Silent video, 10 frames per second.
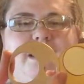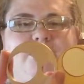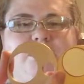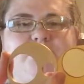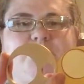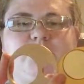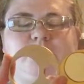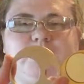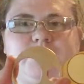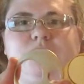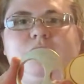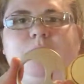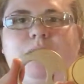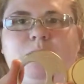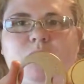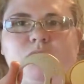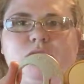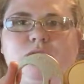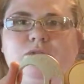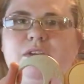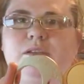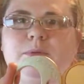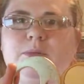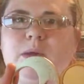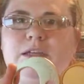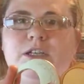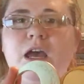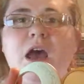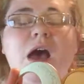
I always post pictures on my personal Facebook page,